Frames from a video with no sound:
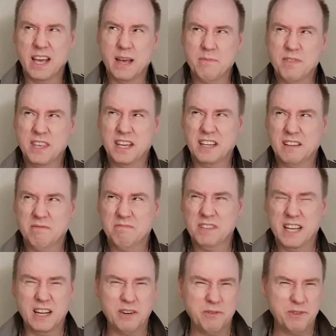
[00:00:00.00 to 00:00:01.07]
I'm thinking
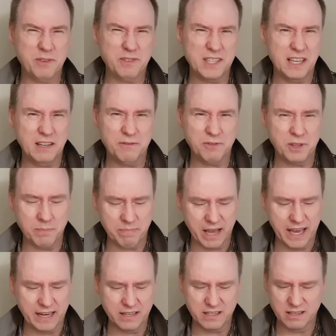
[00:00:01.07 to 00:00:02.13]
10 or 15 for the
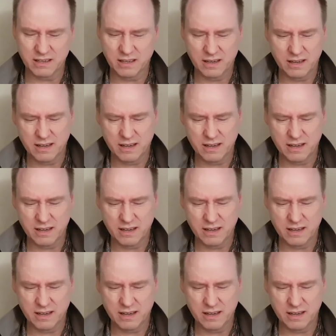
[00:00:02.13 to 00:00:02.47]
paint,